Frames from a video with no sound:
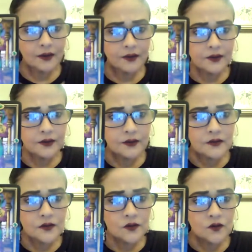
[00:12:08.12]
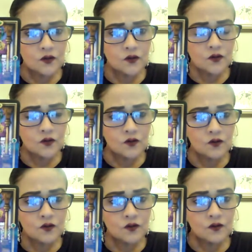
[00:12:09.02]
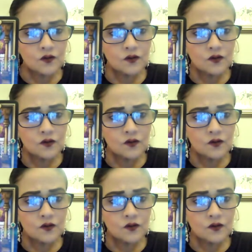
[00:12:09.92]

(silence)